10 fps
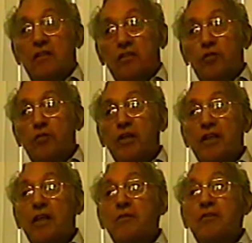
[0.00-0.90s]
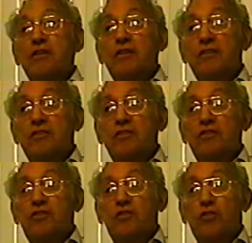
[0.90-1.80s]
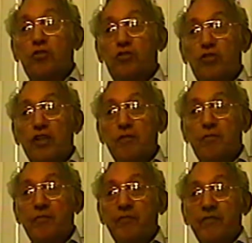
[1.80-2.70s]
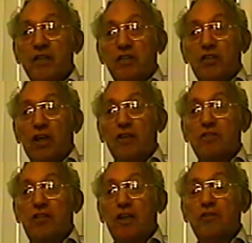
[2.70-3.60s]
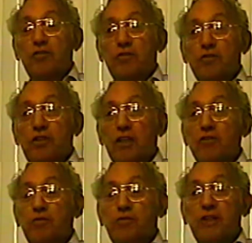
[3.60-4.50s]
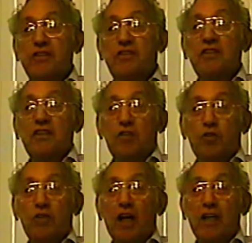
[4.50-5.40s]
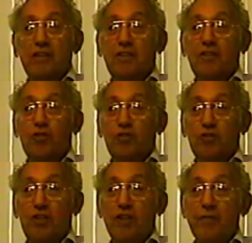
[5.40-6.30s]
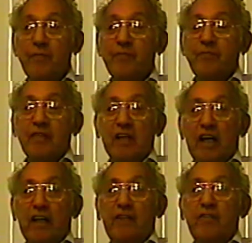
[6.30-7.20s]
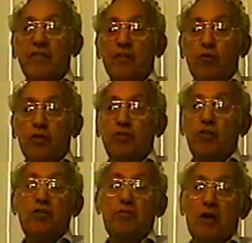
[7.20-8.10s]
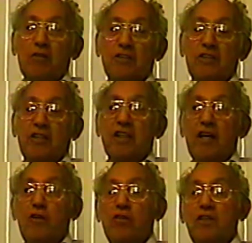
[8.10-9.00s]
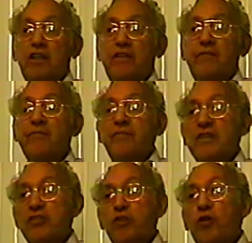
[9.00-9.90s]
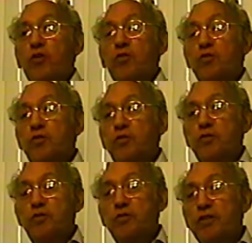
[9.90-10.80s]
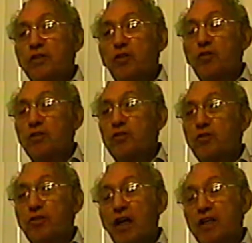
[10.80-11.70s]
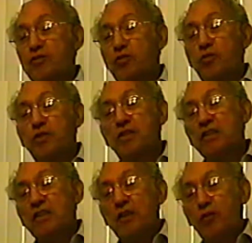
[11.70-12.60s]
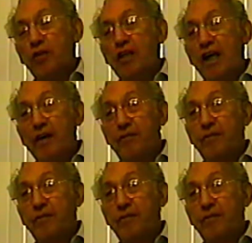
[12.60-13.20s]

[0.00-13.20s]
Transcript: you better come and go to sleep. Tell your friends good night and go to sleep. And so he probably said, yeah, okay. So he told us good night, so we left.